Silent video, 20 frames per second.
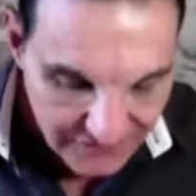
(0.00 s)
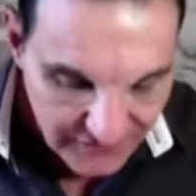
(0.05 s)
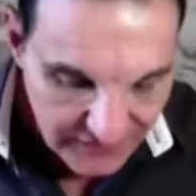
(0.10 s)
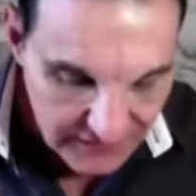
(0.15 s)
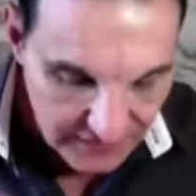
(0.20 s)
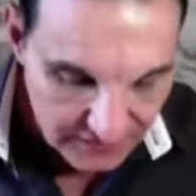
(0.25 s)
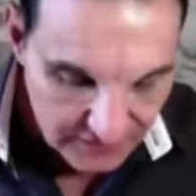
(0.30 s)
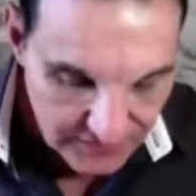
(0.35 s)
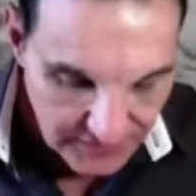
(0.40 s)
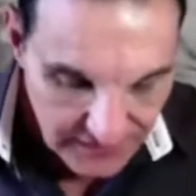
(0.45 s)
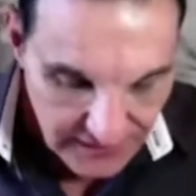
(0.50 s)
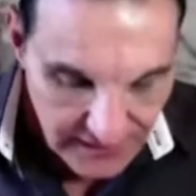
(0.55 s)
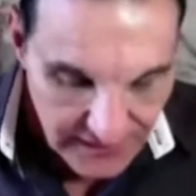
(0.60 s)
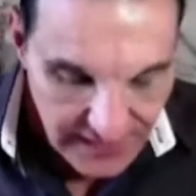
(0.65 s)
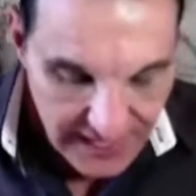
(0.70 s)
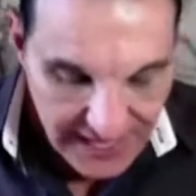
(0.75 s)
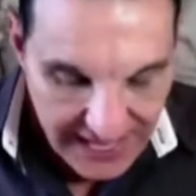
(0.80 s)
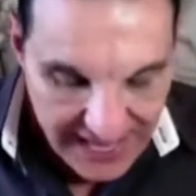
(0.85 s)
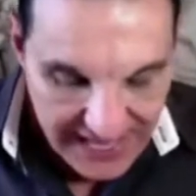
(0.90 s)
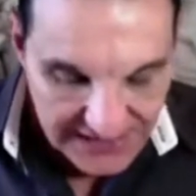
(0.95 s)
Philip,
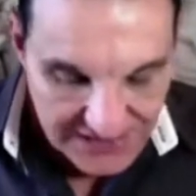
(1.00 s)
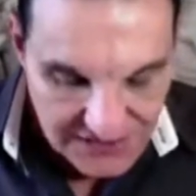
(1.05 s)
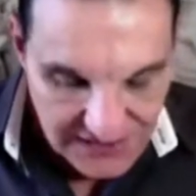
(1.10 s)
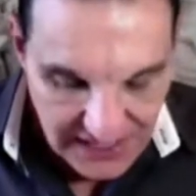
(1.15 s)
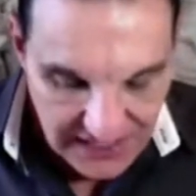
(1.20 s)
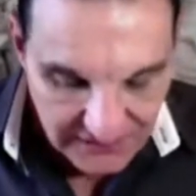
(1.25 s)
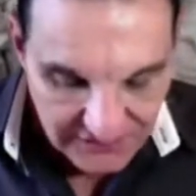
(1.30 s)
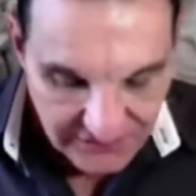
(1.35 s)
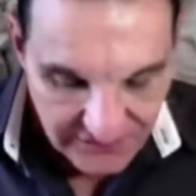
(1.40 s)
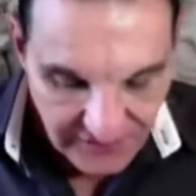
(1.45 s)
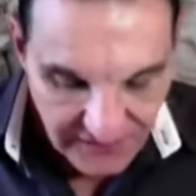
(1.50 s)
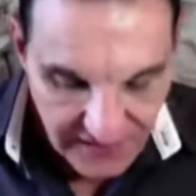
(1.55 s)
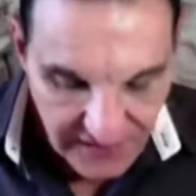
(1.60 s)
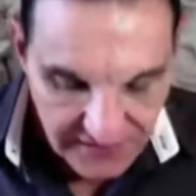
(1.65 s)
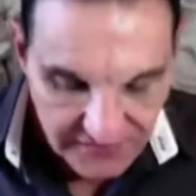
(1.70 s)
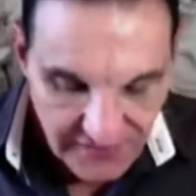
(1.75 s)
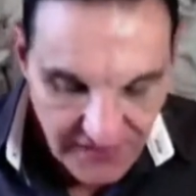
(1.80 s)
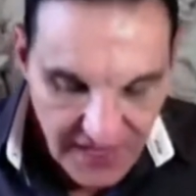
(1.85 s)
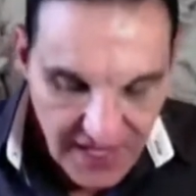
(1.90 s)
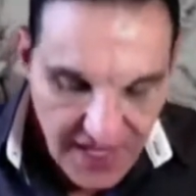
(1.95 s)
Acts 8
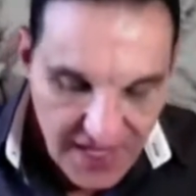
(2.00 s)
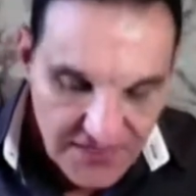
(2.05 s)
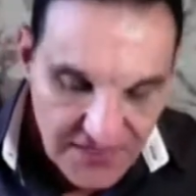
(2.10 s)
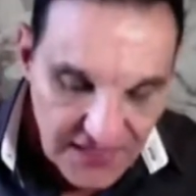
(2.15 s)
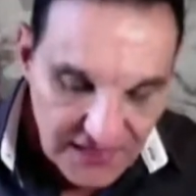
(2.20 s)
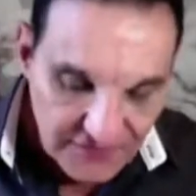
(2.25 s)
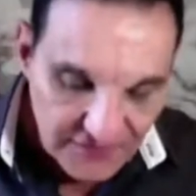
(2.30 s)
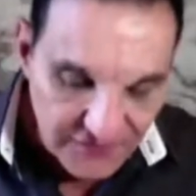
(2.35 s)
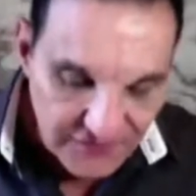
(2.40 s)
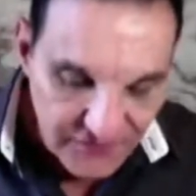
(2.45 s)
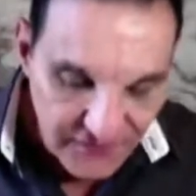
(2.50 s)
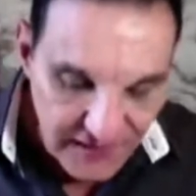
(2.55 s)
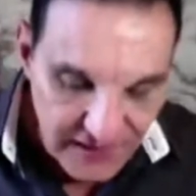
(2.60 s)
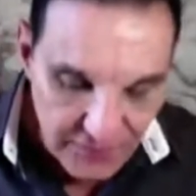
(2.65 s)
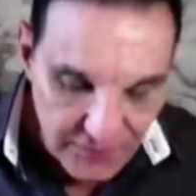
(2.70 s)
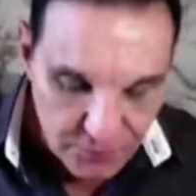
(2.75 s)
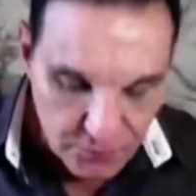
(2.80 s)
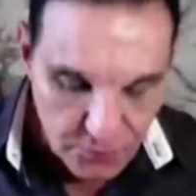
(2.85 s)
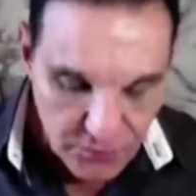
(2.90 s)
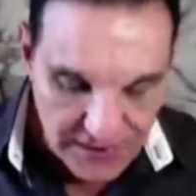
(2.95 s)
5. Then
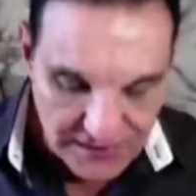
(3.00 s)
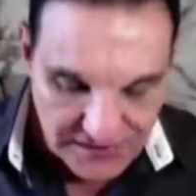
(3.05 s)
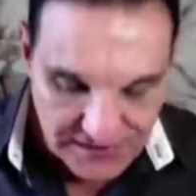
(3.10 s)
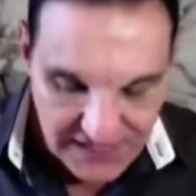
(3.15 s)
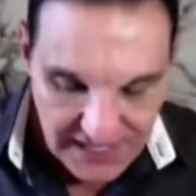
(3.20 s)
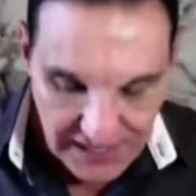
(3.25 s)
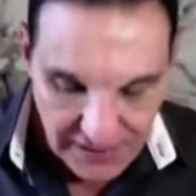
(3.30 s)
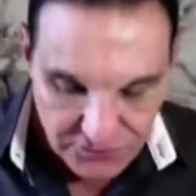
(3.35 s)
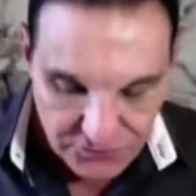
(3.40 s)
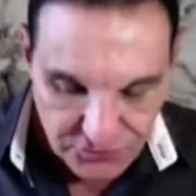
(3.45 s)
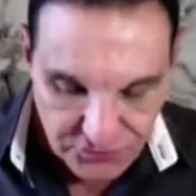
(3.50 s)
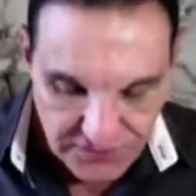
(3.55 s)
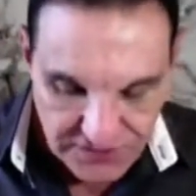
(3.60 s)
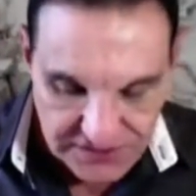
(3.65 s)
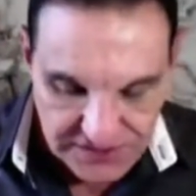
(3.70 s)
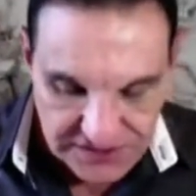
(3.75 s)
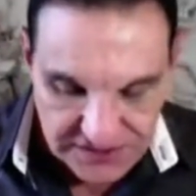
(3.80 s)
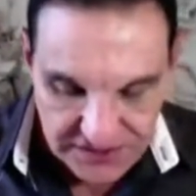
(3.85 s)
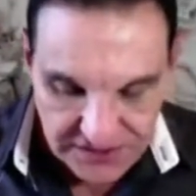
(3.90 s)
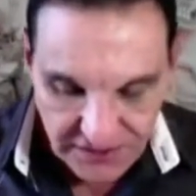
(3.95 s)
Philip went down to the
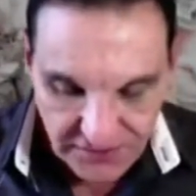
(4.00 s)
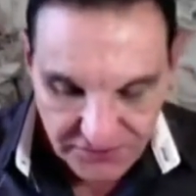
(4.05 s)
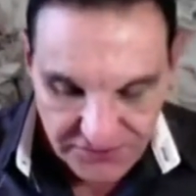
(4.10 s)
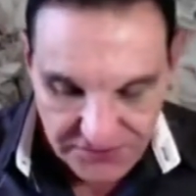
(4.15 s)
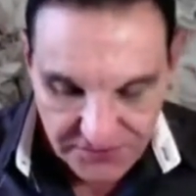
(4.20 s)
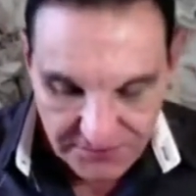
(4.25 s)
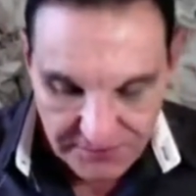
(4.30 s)
city of